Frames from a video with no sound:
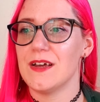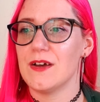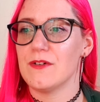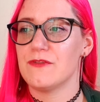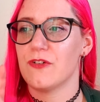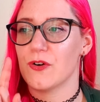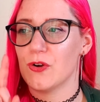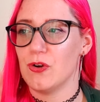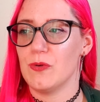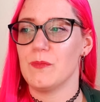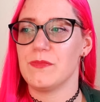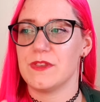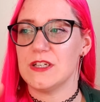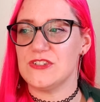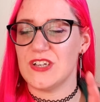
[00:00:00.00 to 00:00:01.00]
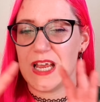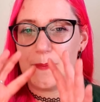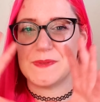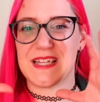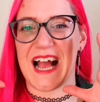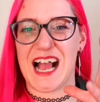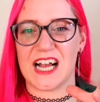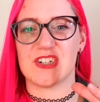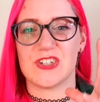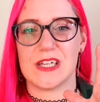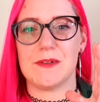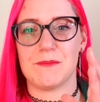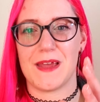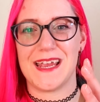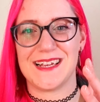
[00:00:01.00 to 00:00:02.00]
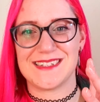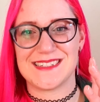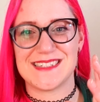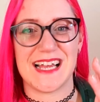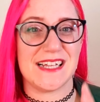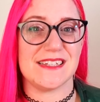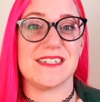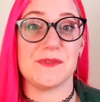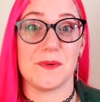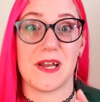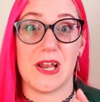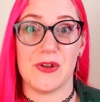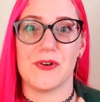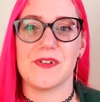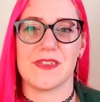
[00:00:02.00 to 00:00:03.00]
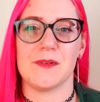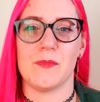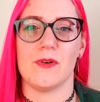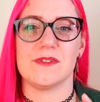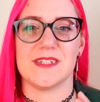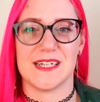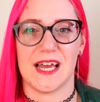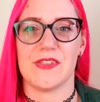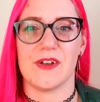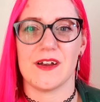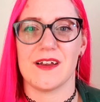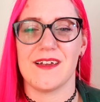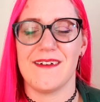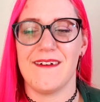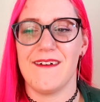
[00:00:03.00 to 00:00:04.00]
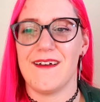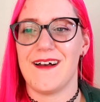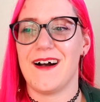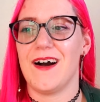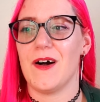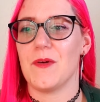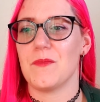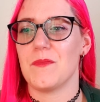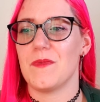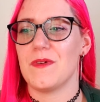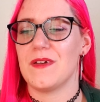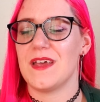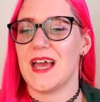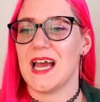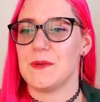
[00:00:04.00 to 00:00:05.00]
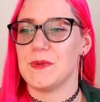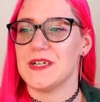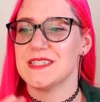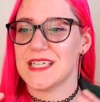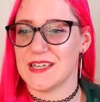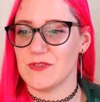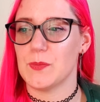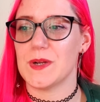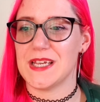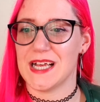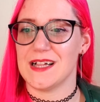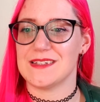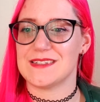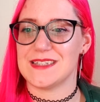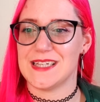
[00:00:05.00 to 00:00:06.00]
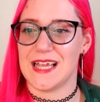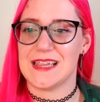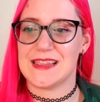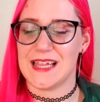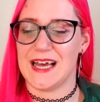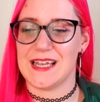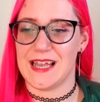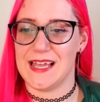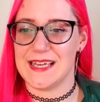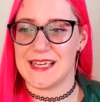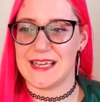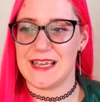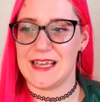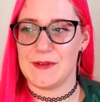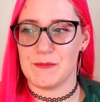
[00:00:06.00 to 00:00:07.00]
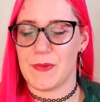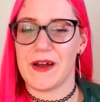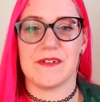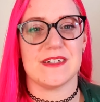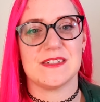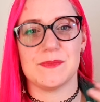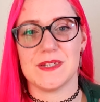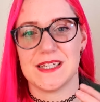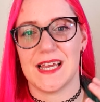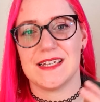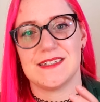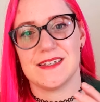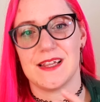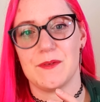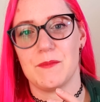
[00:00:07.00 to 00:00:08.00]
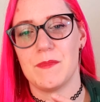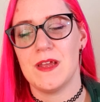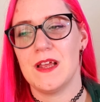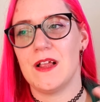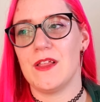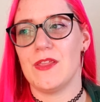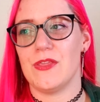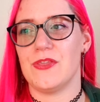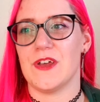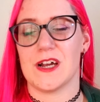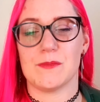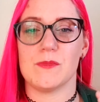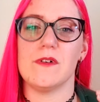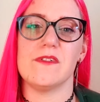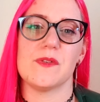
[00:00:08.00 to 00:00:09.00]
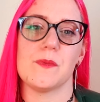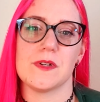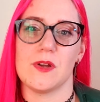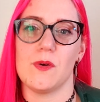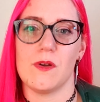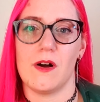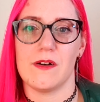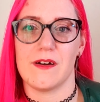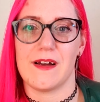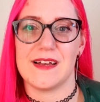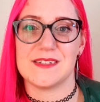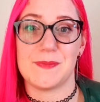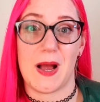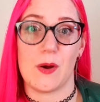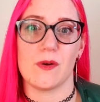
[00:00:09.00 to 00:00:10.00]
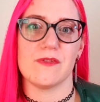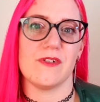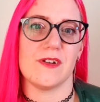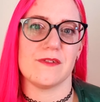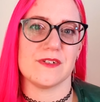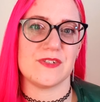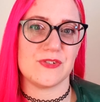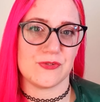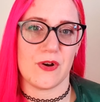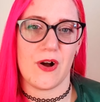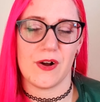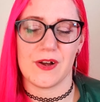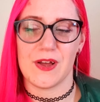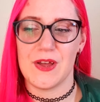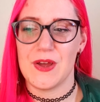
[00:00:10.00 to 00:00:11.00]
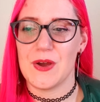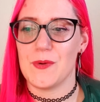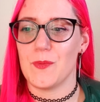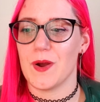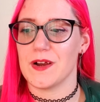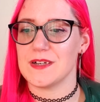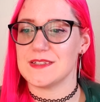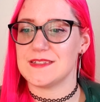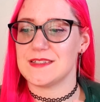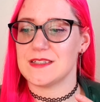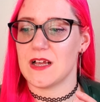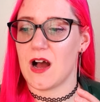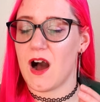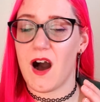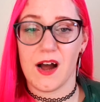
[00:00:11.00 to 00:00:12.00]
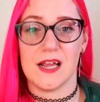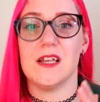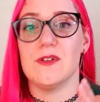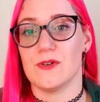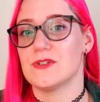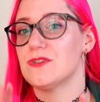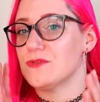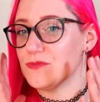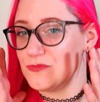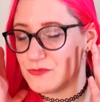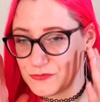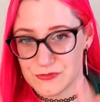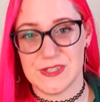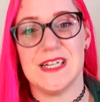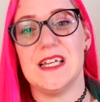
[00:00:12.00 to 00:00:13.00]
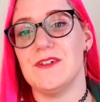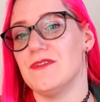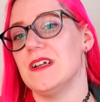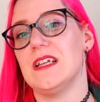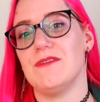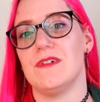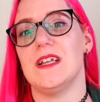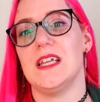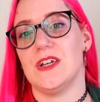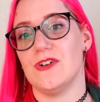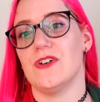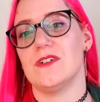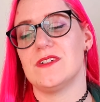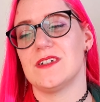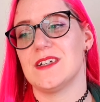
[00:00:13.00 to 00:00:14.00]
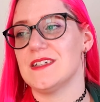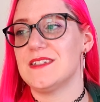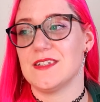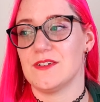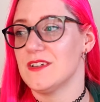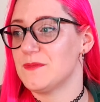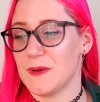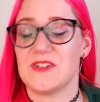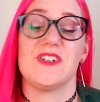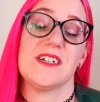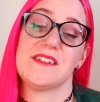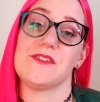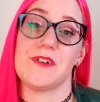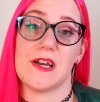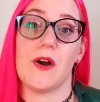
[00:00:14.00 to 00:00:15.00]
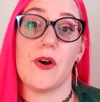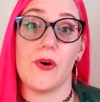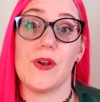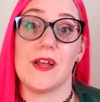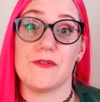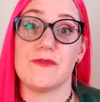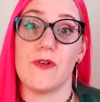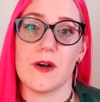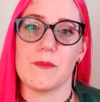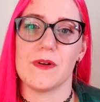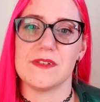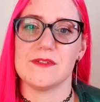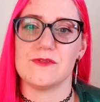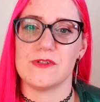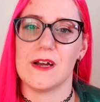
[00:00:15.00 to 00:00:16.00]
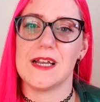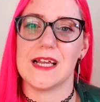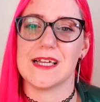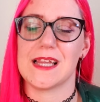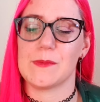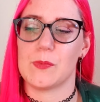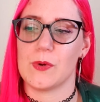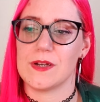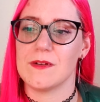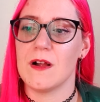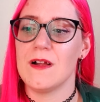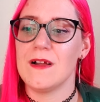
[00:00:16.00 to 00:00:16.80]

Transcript: for whom the shapes actually make sense when I look at them all together. And because everybody else let that like embarrassment get to them, their moves were no longer as powerful or as strong. Whereas I looked really, really, really good, especially considering I only had 4 months of training at that point.